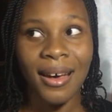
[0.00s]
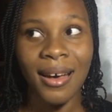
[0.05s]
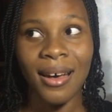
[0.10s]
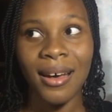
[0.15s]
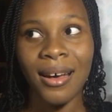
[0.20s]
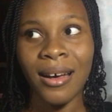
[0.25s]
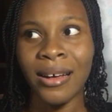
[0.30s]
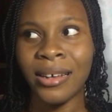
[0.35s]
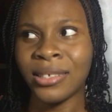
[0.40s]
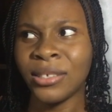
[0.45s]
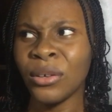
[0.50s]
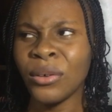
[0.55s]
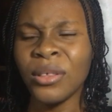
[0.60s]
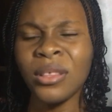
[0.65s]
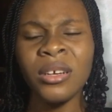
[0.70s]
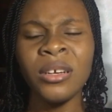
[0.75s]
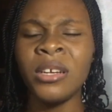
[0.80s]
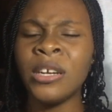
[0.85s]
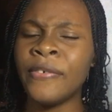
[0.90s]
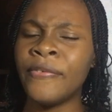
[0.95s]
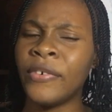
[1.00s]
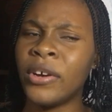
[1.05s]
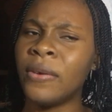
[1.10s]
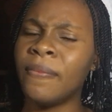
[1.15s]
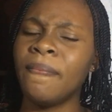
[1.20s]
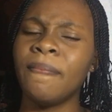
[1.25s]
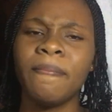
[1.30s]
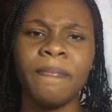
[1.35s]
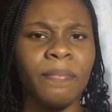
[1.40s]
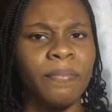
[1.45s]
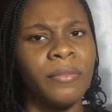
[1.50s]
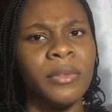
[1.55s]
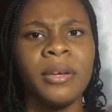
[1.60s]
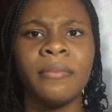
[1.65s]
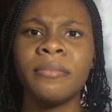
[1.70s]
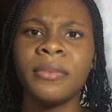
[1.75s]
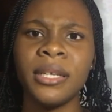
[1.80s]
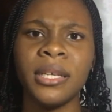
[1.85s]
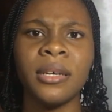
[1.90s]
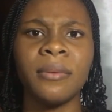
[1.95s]
So there are different
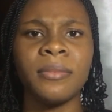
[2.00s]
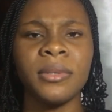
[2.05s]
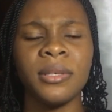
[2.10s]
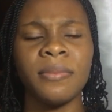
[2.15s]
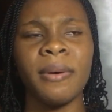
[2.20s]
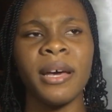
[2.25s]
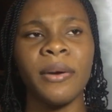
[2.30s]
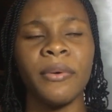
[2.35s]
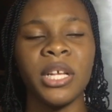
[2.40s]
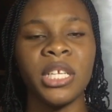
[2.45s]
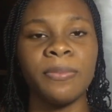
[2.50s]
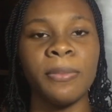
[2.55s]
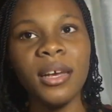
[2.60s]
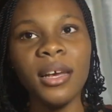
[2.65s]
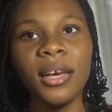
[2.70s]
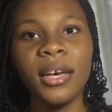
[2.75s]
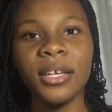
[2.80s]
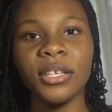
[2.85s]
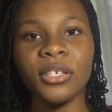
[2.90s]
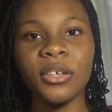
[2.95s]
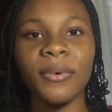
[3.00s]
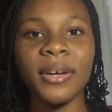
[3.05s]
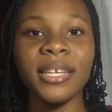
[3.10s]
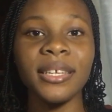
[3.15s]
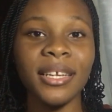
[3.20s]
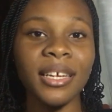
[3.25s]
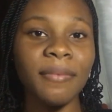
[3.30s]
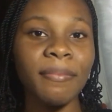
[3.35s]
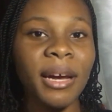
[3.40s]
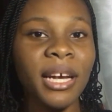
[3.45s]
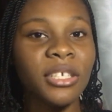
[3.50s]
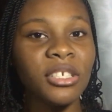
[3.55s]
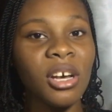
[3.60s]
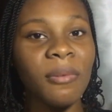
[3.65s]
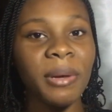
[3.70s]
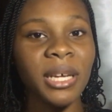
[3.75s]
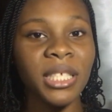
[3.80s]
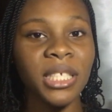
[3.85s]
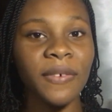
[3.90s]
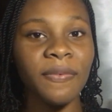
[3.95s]
mediums by which. So I did my
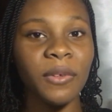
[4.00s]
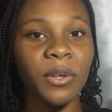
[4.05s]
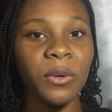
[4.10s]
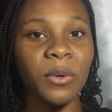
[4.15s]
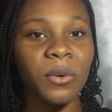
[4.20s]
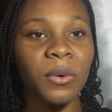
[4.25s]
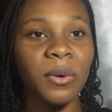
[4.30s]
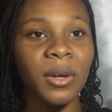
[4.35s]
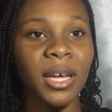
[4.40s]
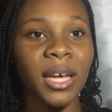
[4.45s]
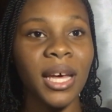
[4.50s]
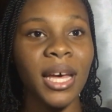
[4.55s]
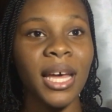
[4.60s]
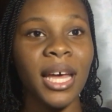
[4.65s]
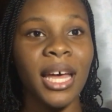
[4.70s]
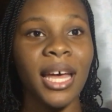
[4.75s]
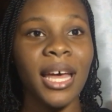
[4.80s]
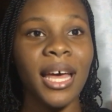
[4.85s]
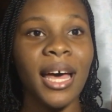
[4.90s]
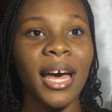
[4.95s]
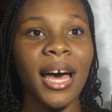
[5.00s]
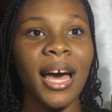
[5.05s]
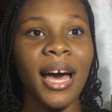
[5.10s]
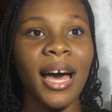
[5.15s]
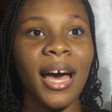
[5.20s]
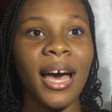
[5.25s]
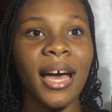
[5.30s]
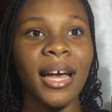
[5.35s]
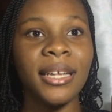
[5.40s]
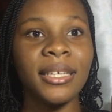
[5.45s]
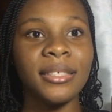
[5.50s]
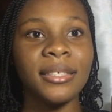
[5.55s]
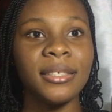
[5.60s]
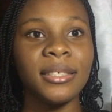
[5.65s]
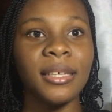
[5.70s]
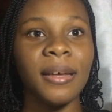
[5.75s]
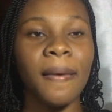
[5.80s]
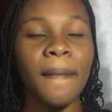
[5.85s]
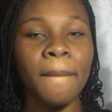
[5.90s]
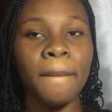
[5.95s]
job interview,
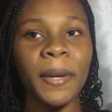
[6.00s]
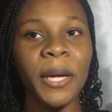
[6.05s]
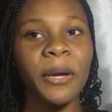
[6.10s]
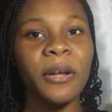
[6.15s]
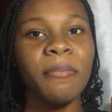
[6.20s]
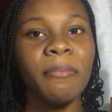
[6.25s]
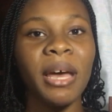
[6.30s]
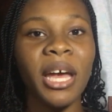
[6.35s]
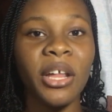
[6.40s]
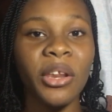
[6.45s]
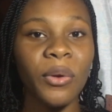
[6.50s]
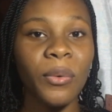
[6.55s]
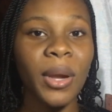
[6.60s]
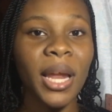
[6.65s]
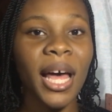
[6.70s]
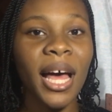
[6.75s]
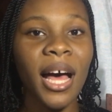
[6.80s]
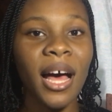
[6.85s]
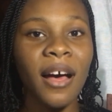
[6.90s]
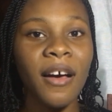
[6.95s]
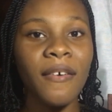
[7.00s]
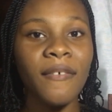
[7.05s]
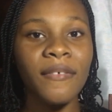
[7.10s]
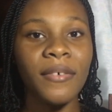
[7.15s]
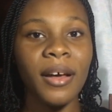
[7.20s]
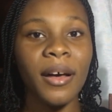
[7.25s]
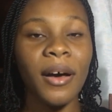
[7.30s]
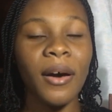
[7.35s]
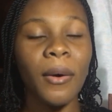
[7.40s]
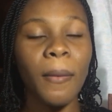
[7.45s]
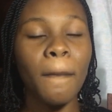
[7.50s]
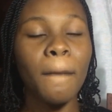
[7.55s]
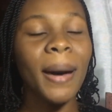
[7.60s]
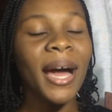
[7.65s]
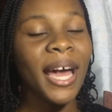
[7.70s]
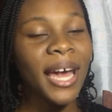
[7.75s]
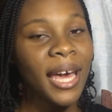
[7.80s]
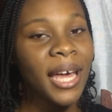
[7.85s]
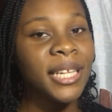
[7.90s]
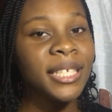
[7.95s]
and bear in mind, you will have
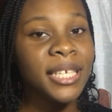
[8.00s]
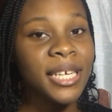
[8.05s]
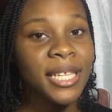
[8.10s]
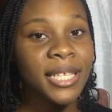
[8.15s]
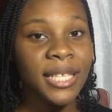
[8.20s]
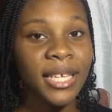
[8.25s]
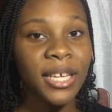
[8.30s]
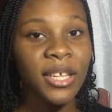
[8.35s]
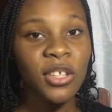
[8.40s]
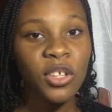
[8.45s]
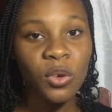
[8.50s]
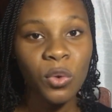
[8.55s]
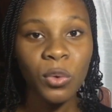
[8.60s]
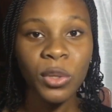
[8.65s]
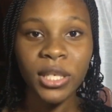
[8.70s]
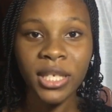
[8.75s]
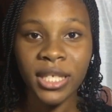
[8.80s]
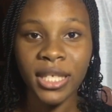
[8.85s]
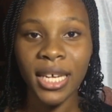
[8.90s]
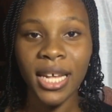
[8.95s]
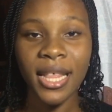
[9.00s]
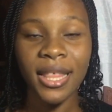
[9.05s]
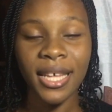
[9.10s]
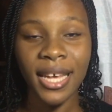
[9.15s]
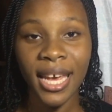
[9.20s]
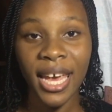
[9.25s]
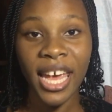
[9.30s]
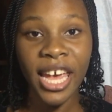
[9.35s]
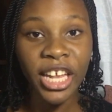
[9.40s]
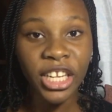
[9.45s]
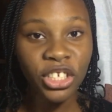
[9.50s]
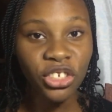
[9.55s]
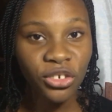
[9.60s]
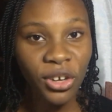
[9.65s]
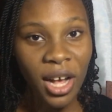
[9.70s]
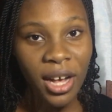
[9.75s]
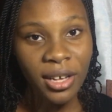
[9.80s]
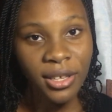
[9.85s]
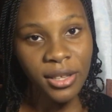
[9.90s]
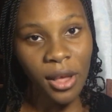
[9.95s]
my agency used the
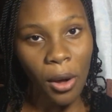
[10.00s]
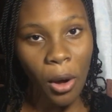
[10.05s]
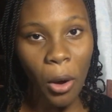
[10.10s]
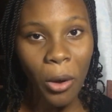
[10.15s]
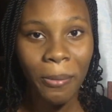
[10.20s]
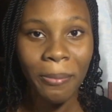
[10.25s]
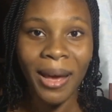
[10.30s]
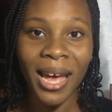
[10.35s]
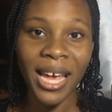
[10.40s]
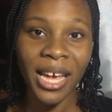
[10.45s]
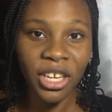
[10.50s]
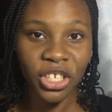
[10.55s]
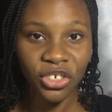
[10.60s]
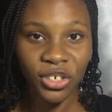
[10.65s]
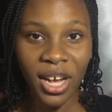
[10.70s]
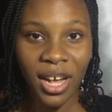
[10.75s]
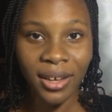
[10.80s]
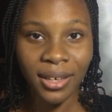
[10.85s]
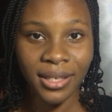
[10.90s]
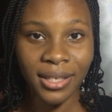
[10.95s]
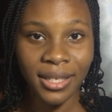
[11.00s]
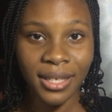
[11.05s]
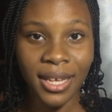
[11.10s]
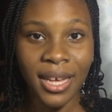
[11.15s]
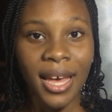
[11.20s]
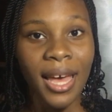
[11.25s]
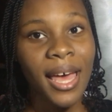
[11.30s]
Intrax account, my Intrax,